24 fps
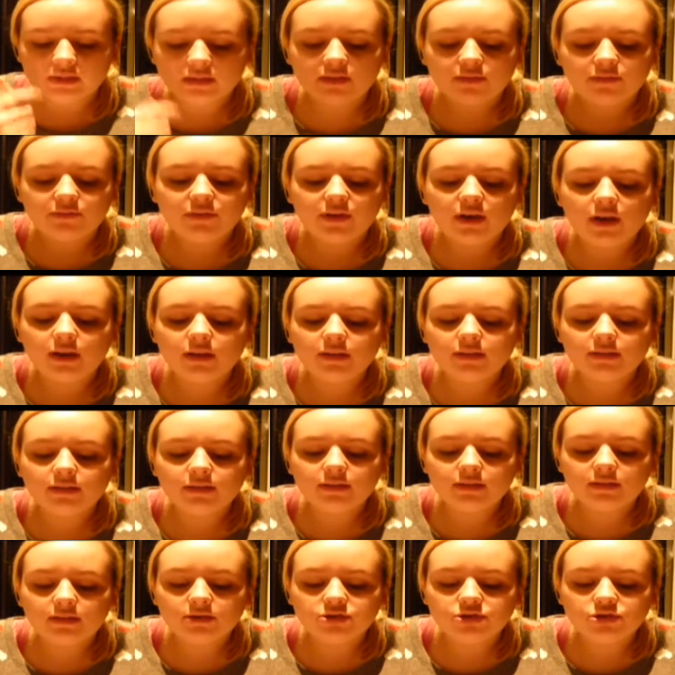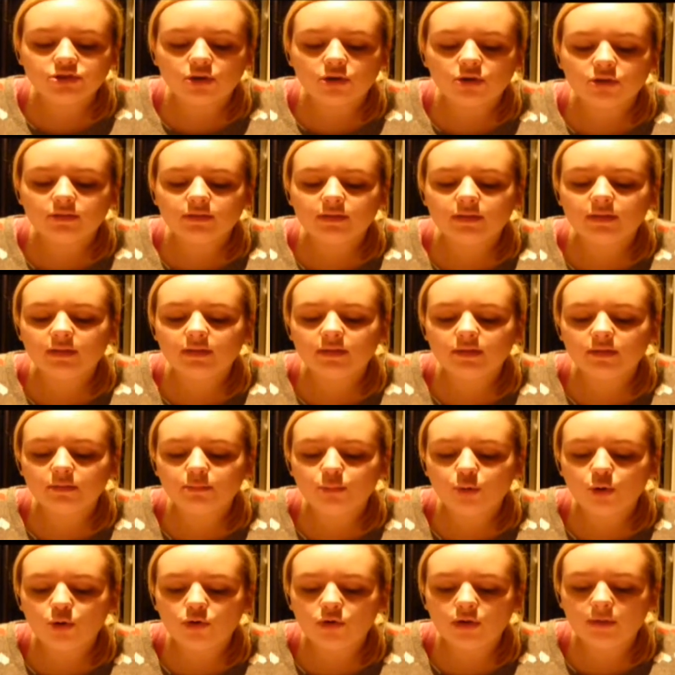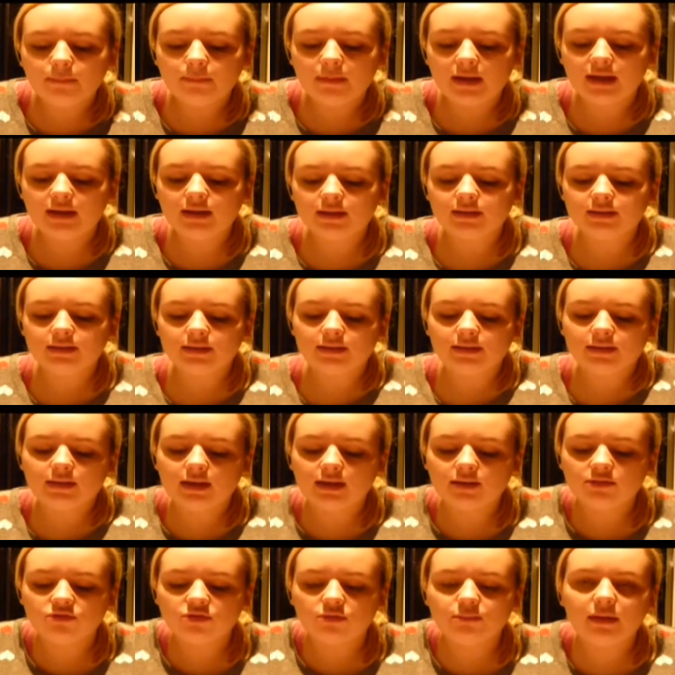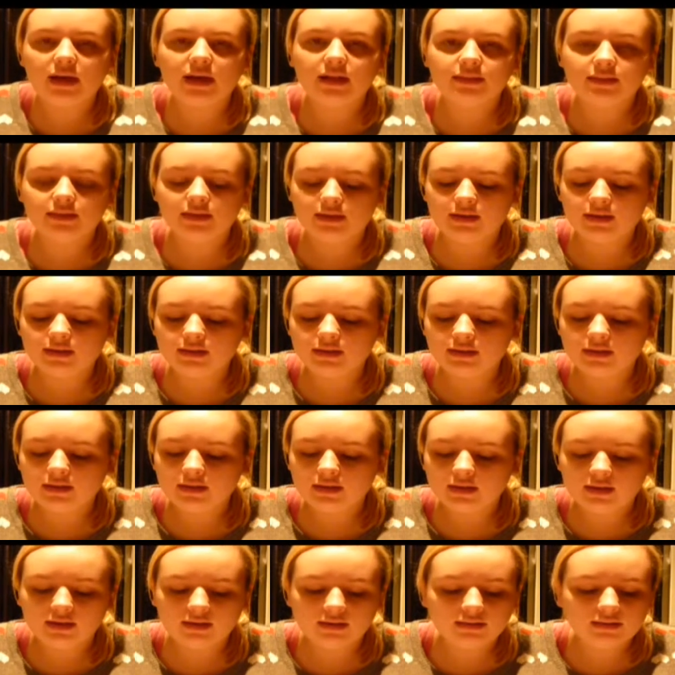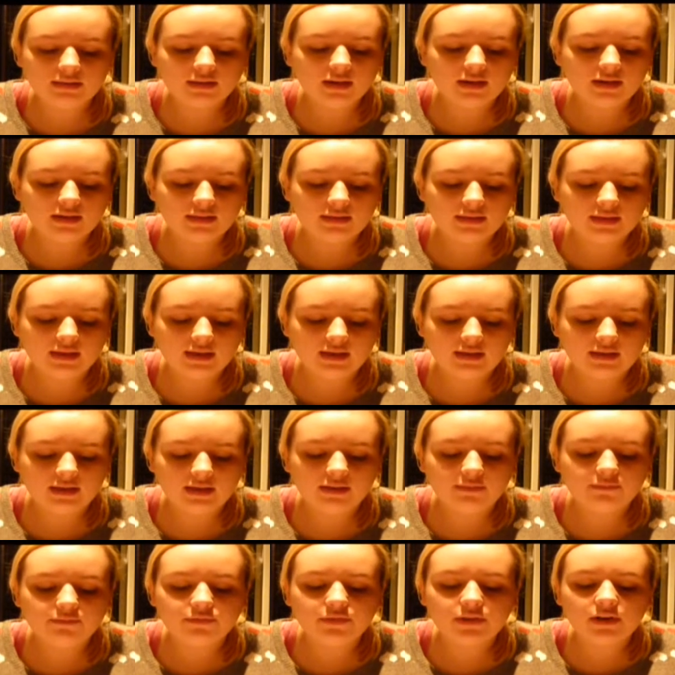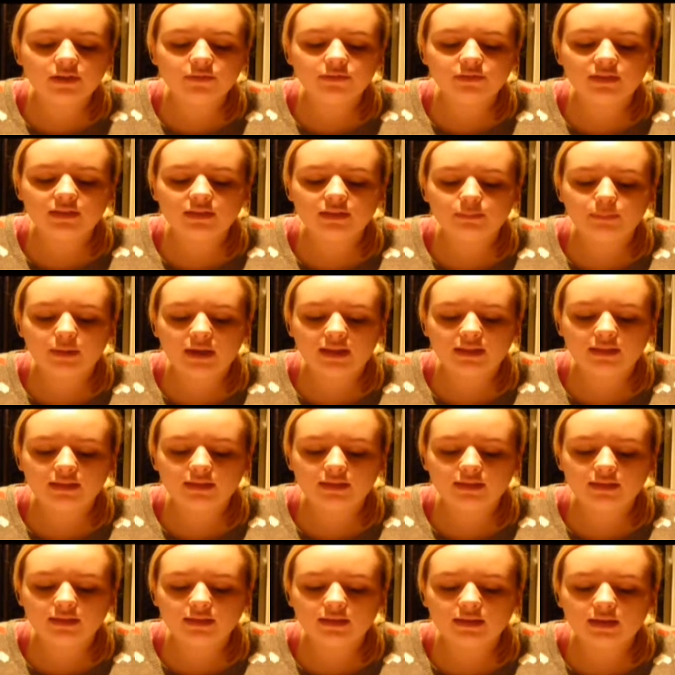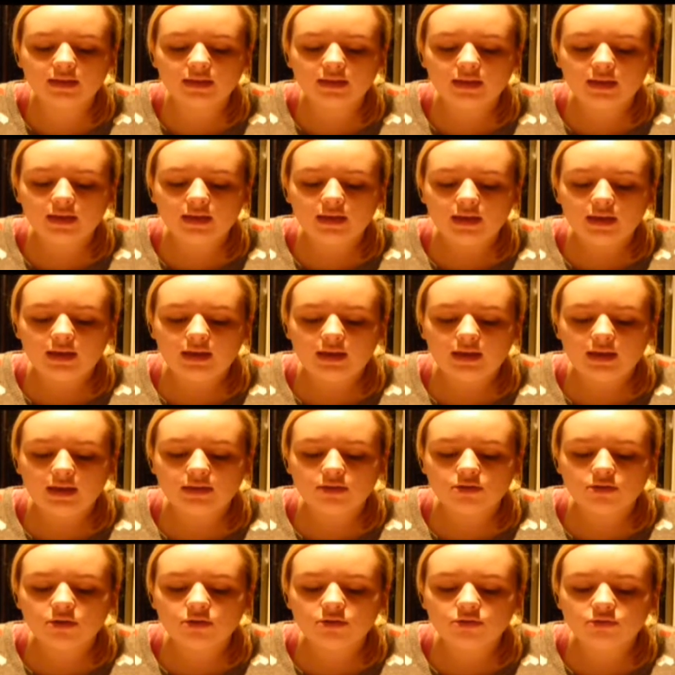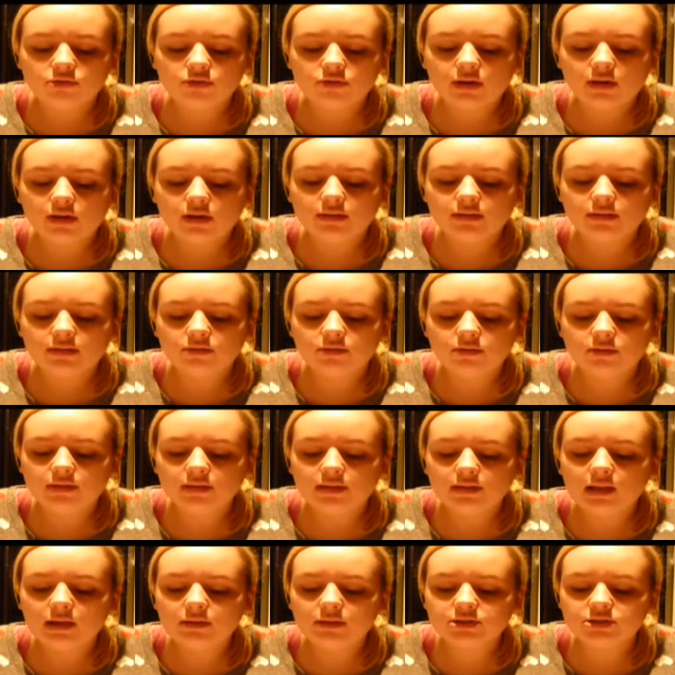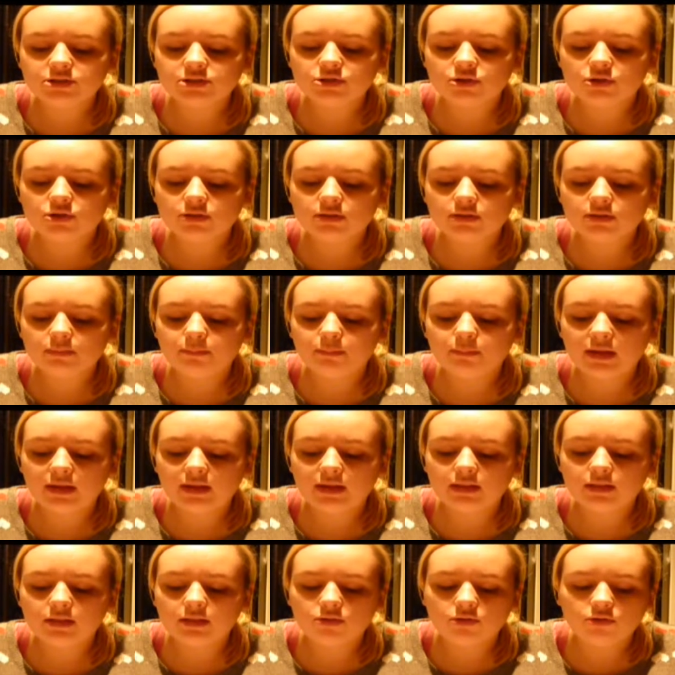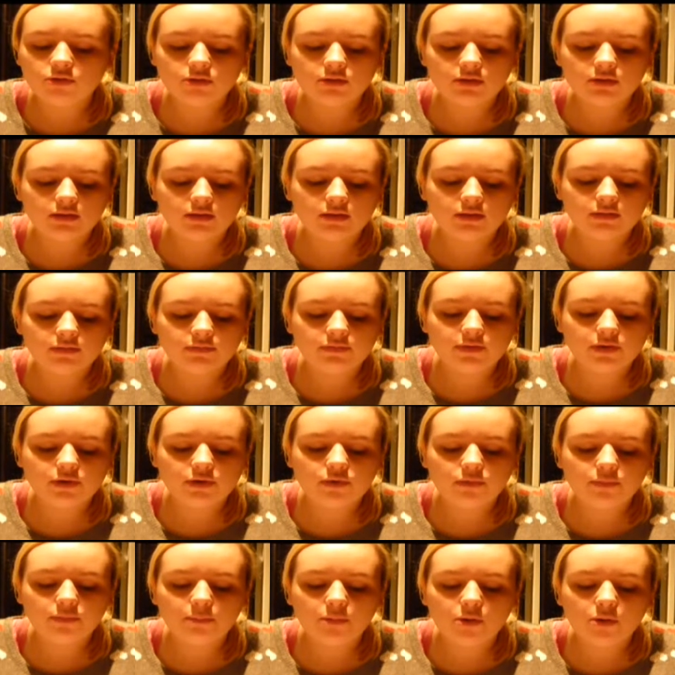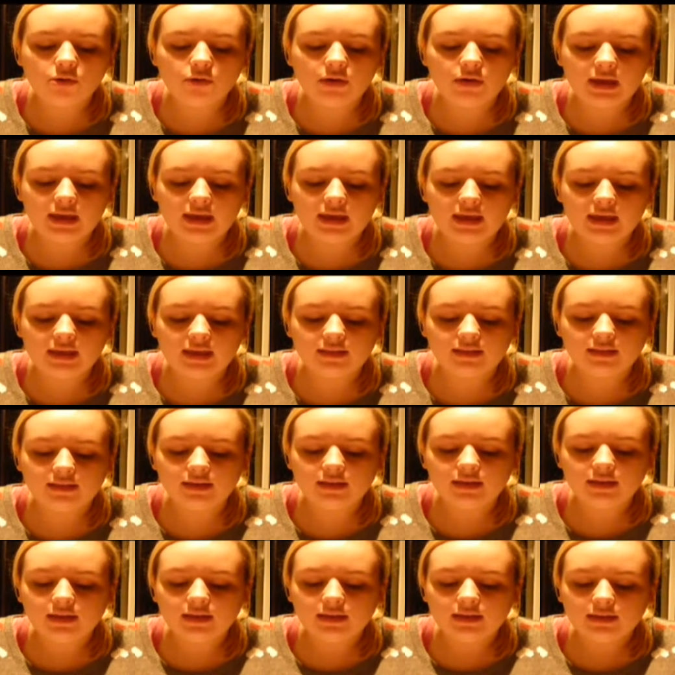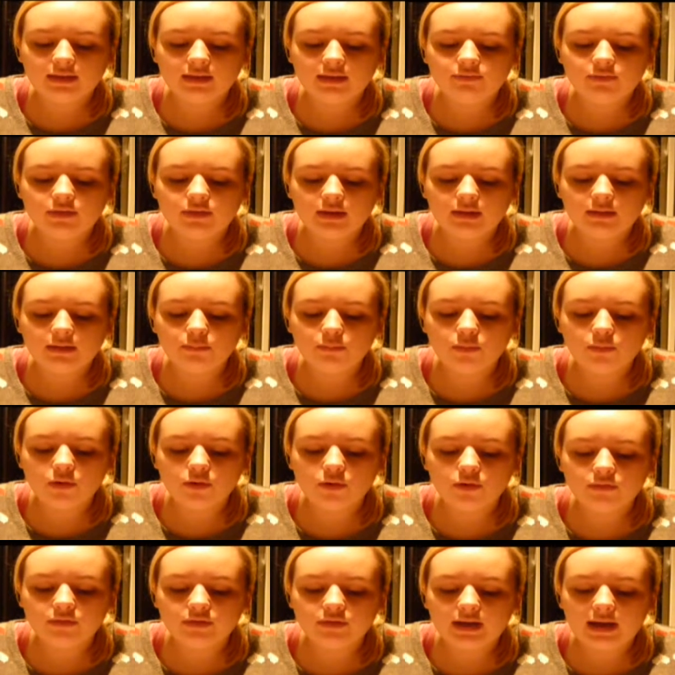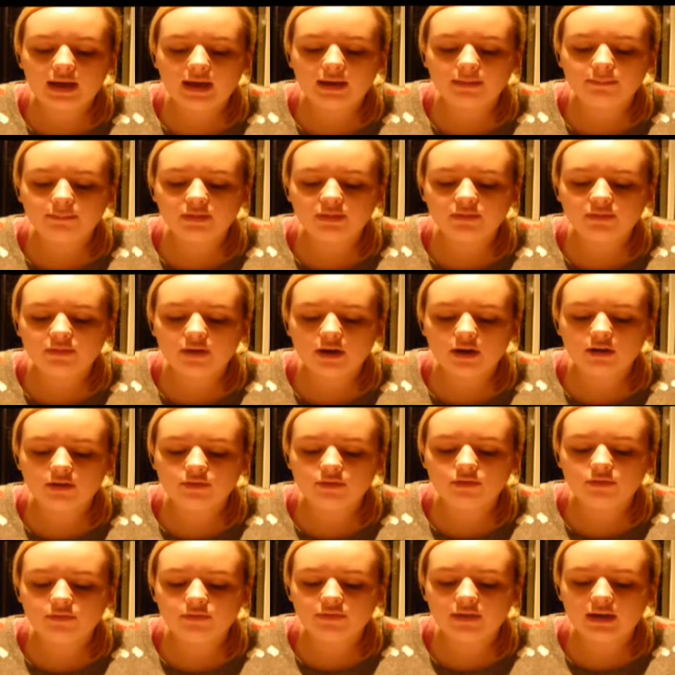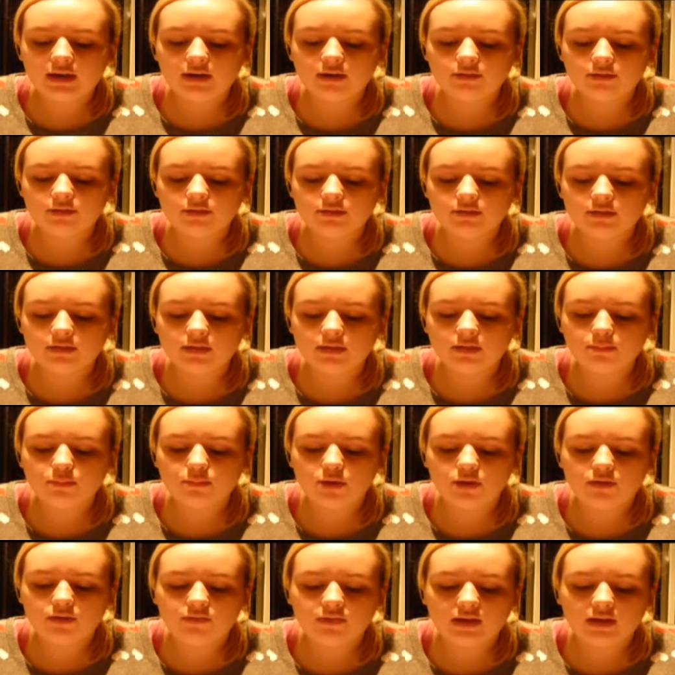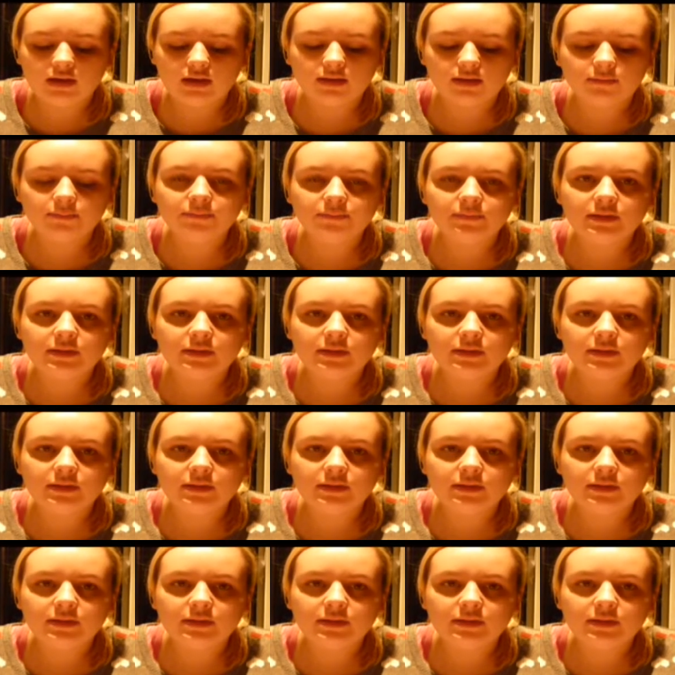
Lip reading: The faster the shot, the more it makes the scene dramatic, exciting and full of suspense, in contrast to a slower shot, making the audience feel more at ease, giving it more of an atmospherical feel to the movie.